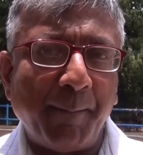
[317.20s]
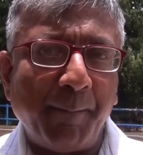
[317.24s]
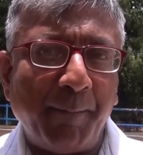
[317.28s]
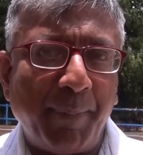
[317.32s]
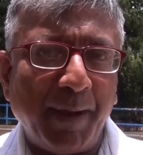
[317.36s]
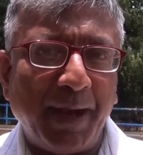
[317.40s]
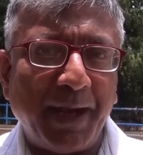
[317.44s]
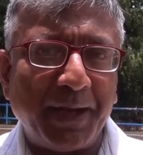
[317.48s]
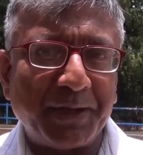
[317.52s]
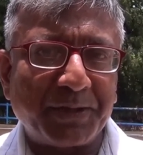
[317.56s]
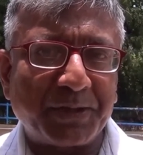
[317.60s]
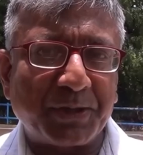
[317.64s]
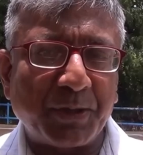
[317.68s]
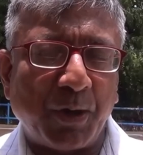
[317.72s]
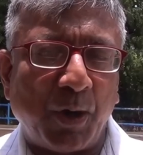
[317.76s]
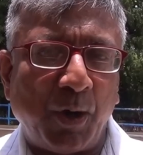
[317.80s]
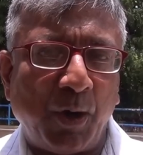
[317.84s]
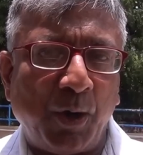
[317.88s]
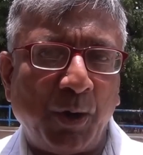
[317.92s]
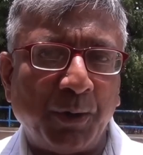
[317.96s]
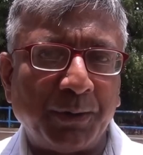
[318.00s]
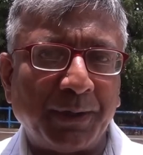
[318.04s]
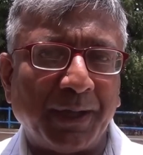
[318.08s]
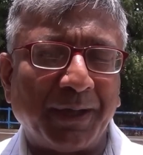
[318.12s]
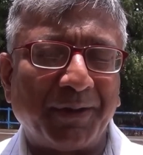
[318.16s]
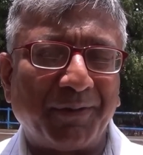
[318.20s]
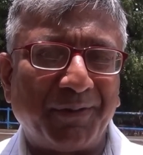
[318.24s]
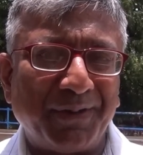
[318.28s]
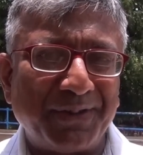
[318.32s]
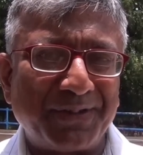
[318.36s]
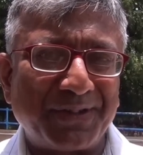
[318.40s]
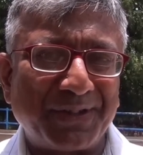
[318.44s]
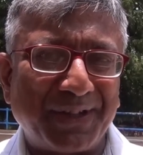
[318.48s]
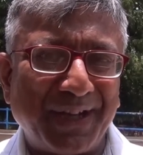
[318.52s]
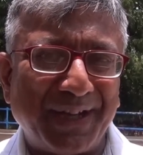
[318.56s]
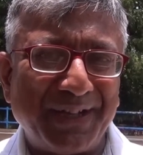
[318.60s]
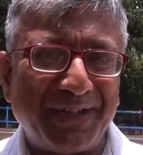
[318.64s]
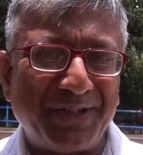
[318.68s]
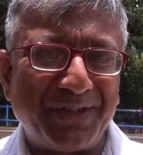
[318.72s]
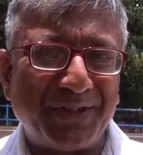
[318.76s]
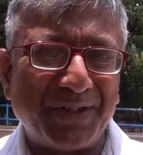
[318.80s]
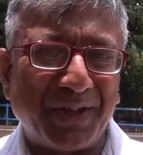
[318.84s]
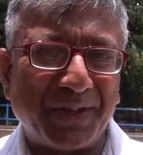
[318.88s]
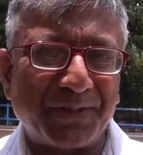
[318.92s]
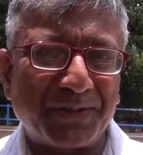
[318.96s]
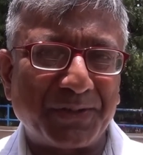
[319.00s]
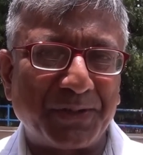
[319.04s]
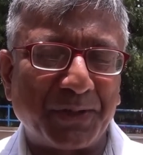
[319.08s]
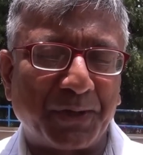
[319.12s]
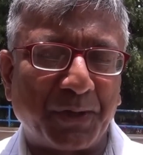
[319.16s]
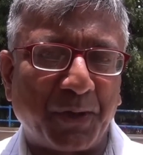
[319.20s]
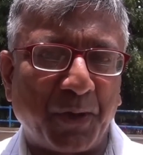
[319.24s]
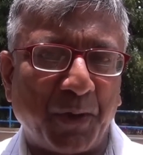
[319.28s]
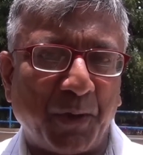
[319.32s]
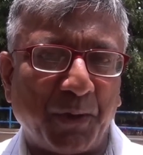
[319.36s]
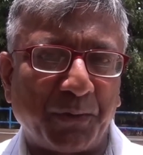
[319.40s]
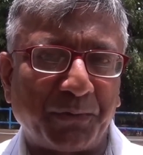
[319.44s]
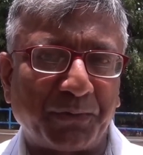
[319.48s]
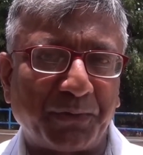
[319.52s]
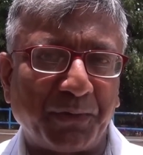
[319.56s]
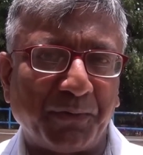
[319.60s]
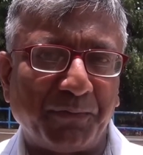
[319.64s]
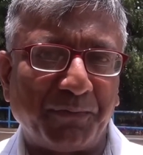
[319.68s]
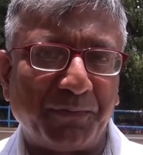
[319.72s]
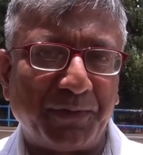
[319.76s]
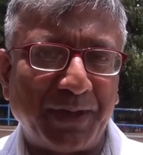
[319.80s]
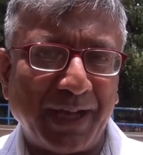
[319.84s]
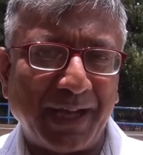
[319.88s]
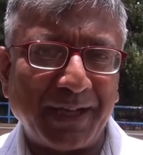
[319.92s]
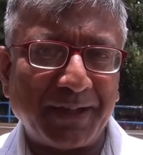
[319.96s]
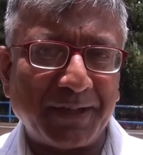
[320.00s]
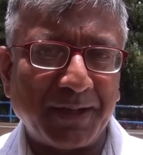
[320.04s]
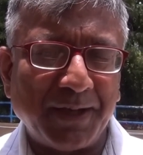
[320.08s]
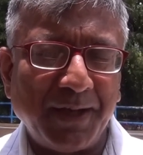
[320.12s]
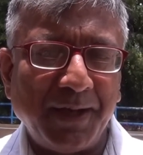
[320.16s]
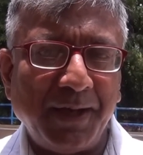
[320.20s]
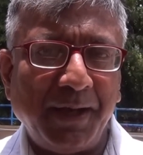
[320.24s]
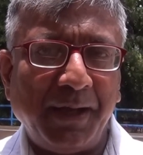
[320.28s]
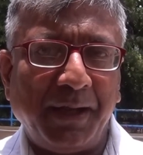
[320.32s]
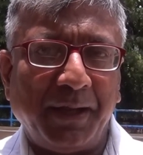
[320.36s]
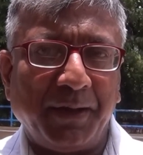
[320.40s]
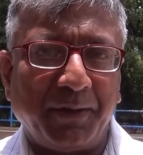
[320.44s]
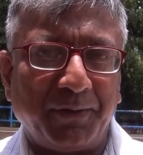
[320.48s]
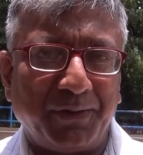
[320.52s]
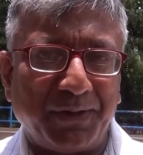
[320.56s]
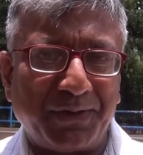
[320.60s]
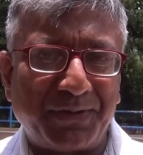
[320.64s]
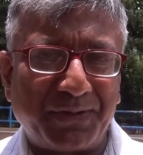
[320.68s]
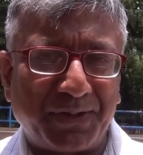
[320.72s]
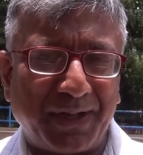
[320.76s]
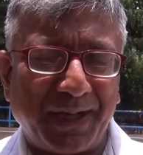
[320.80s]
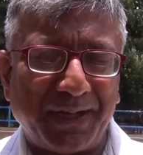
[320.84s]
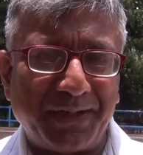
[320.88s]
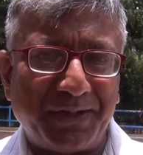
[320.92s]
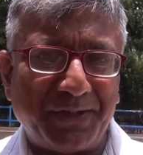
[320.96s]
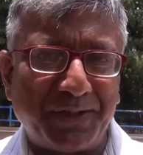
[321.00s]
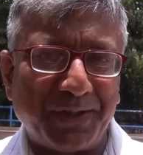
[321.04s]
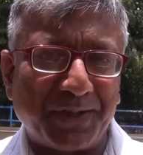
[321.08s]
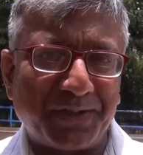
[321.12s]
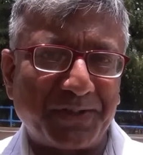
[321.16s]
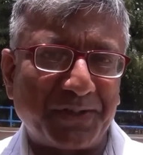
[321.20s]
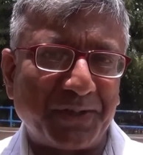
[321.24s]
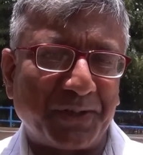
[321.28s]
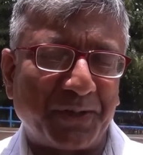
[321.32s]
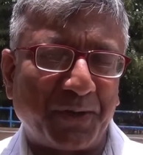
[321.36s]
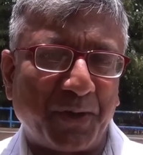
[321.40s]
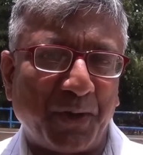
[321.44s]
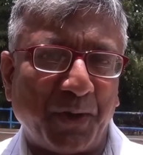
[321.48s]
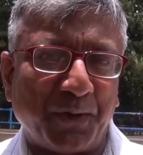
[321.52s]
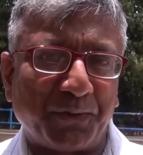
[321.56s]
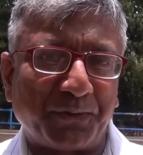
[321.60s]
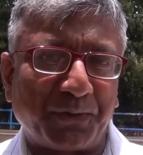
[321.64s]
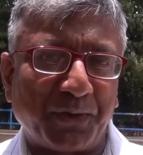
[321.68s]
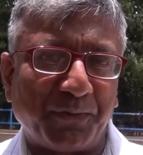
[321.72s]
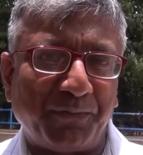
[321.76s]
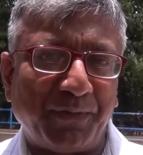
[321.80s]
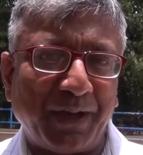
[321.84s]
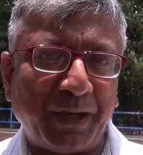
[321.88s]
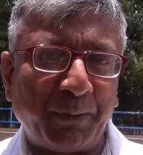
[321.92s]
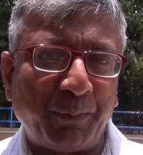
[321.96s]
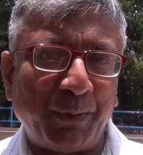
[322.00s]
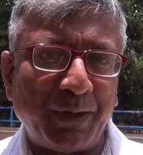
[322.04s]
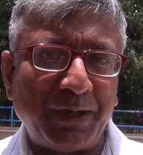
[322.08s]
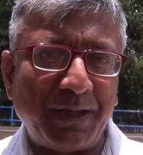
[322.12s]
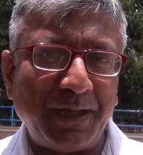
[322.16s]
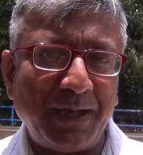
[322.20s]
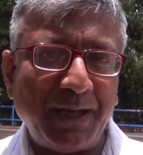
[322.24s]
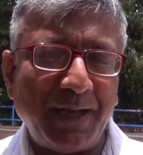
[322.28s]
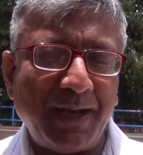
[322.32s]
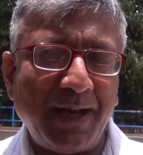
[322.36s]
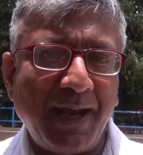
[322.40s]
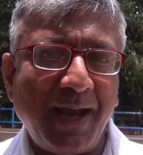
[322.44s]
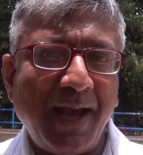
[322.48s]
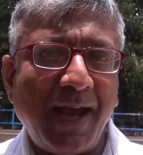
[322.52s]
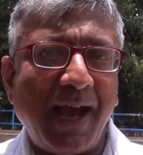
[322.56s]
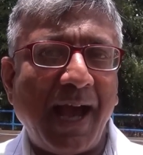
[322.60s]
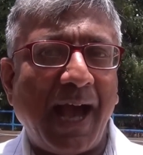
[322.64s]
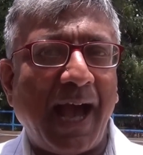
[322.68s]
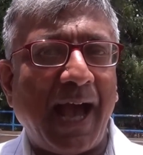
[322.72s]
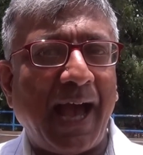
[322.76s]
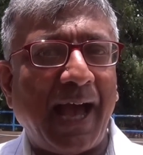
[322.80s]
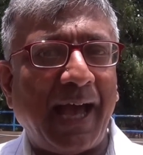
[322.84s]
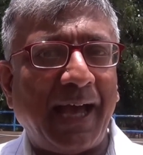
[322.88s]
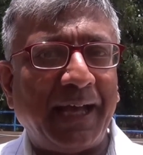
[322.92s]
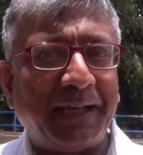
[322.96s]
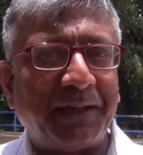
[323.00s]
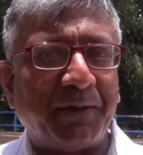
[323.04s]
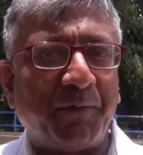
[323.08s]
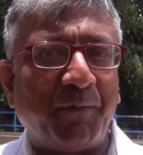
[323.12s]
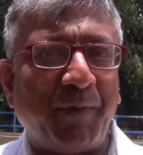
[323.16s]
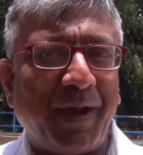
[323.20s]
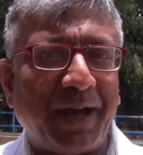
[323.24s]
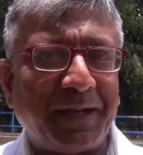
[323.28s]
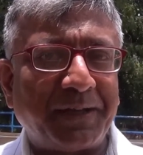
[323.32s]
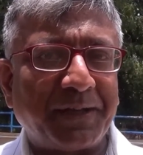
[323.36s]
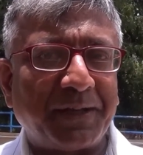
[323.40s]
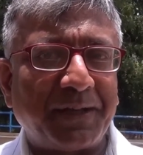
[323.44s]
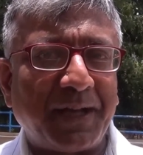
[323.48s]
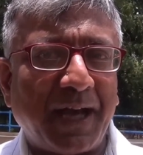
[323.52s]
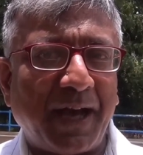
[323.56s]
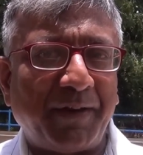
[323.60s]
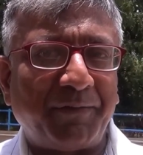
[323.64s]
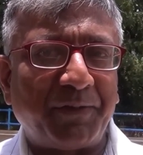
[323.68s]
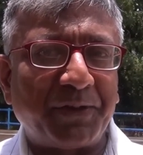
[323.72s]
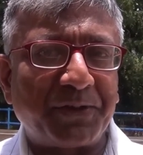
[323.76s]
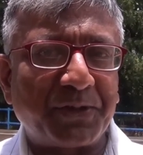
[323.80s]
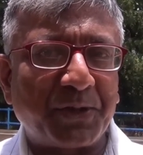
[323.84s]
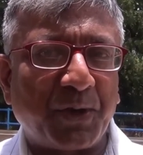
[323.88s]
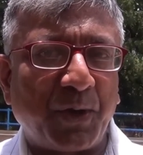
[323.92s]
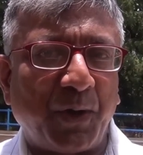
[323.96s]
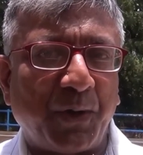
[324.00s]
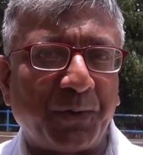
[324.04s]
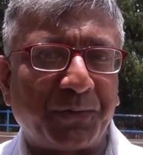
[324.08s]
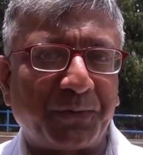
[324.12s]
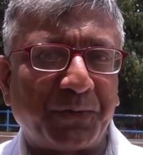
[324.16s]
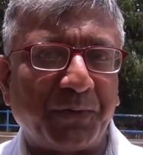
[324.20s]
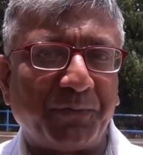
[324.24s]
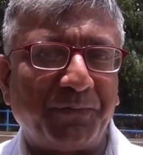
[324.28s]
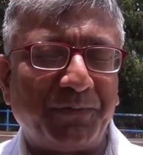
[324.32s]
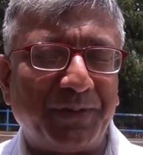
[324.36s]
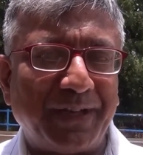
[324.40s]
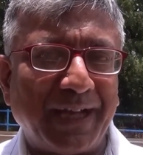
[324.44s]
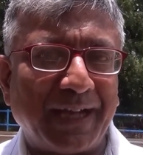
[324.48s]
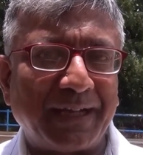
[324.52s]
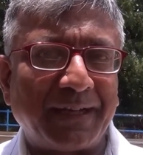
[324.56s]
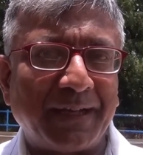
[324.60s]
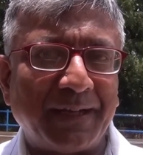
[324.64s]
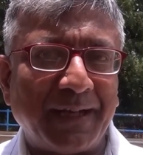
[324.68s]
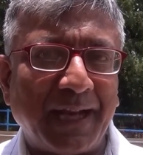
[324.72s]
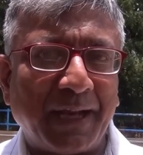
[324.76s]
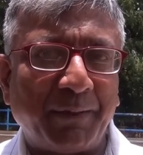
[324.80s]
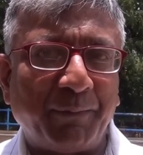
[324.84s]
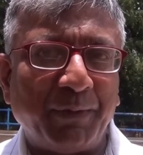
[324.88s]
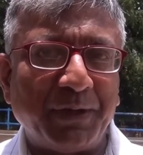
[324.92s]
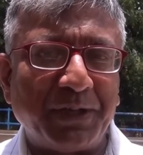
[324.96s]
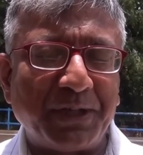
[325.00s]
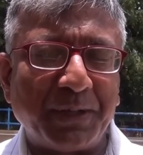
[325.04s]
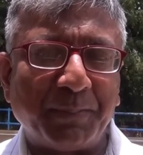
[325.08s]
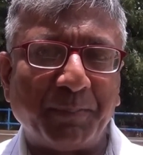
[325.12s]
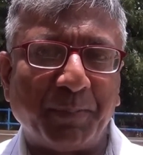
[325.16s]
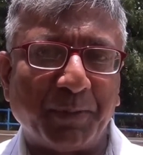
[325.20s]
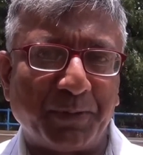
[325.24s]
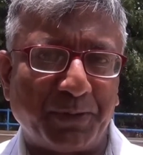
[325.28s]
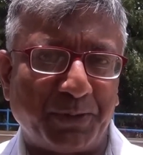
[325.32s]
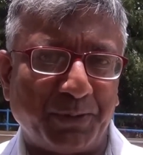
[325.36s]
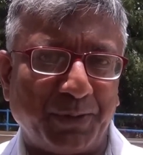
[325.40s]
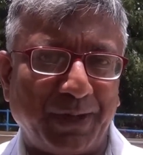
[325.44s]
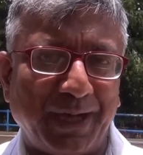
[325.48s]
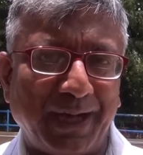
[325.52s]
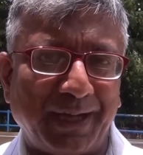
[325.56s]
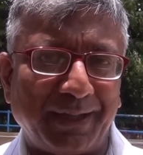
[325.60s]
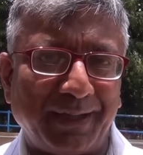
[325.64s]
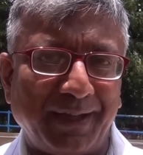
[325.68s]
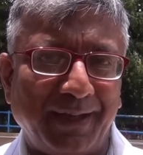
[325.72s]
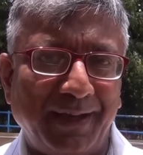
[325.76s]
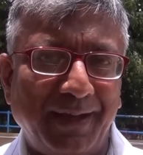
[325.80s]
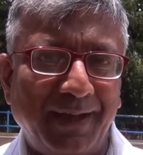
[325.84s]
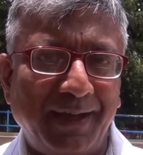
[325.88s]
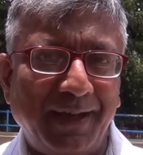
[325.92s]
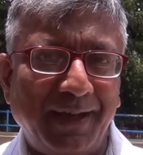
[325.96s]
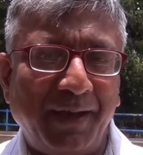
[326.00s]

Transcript: based on a risk-adjusted cost of debt, risk-adjusted cost of equity, and a weighted average cost of debt and equity put together.